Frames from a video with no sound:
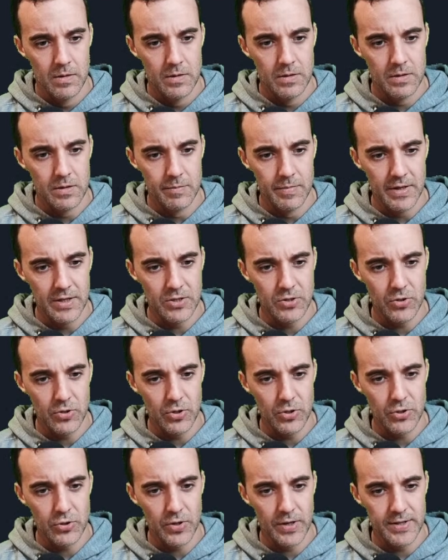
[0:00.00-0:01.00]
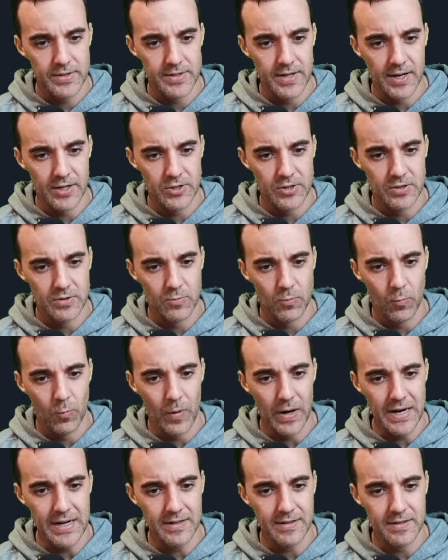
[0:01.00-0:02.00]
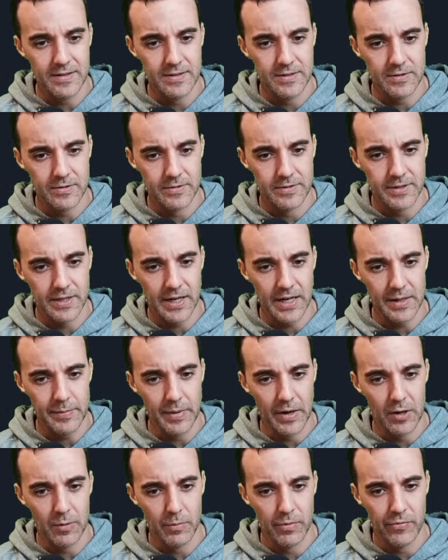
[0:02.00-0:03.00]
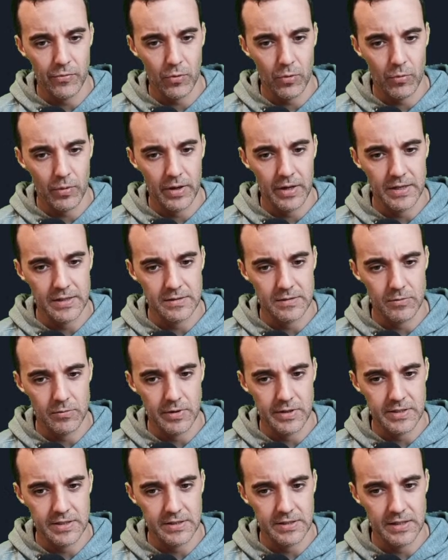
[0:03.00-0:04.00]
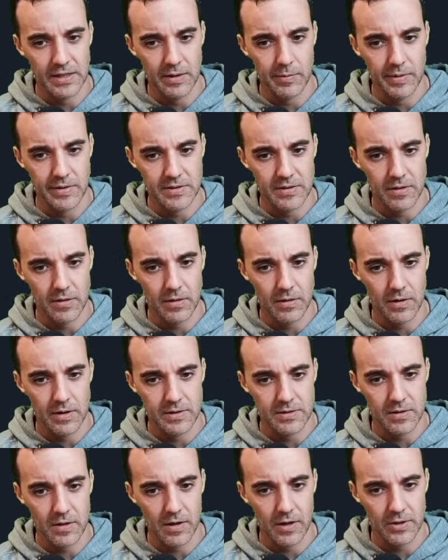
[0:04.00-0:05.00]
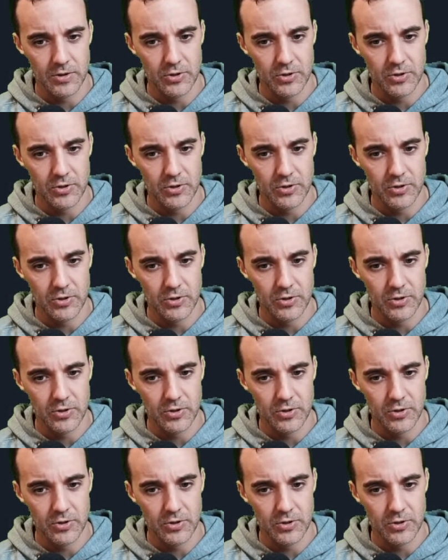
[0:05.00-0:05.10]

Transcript: Make sure your transactions wait until timeout before raising database as locked.